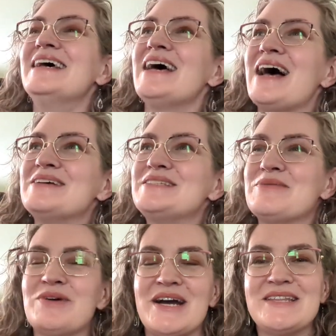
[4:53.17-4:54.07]
uh,
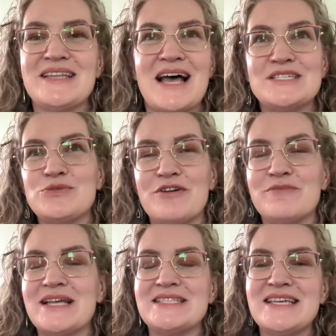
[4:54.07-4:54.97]
somewhere in the last 12
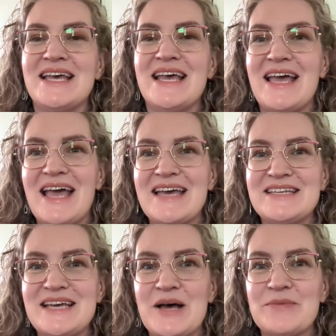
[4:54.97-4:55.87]
months
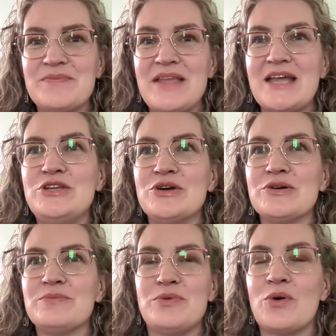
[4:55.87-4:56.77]
and um, and
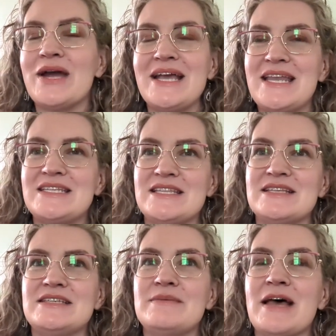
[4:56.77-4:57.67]
you're pouring it into
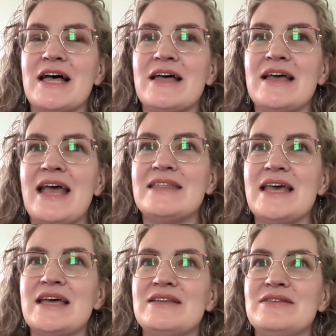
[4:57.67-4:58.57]
this email and
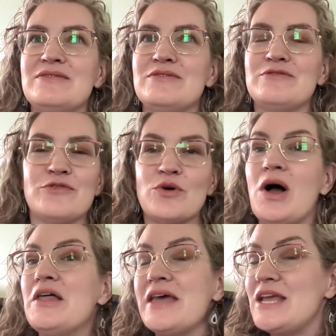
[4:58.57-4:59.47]
then for
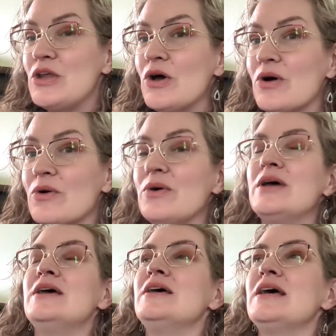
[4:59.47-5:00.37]
all they know
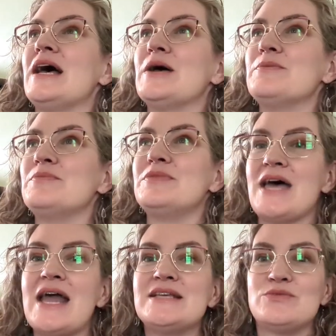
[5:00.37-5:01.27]
um,
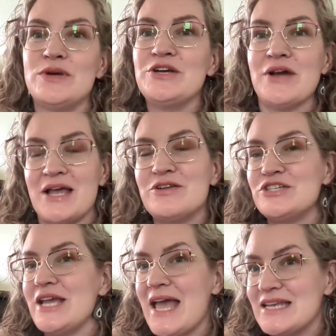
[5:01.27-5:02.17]
that is where your
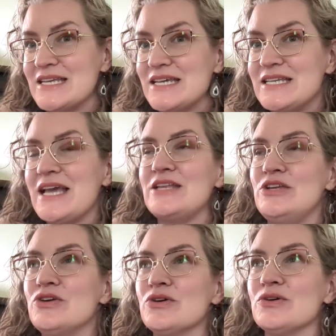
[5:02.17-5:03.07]
energy ended
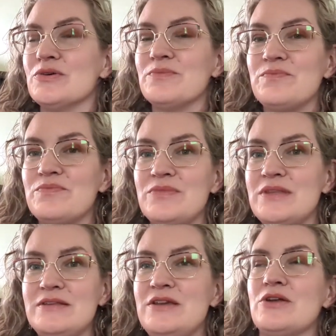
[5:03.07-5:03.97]
and you're you